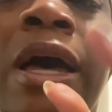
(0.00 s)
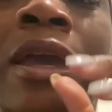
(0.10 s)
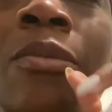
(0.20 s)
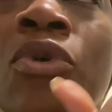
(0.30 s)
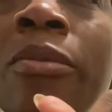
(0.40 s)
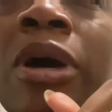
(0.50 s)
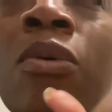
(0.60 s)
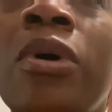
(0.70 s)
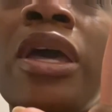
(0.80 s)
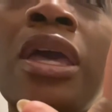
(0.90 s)
I am on my
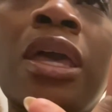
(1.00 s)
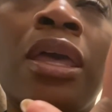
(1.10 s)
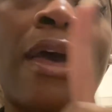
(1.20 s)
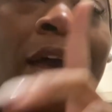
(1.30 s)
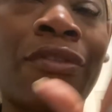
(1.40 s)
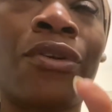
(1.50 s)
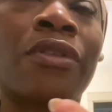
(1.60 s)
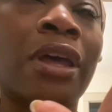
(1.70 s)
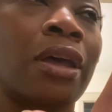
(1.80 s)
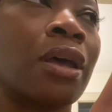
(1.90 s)
way after
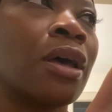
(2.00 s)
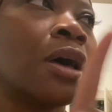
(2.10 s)
that.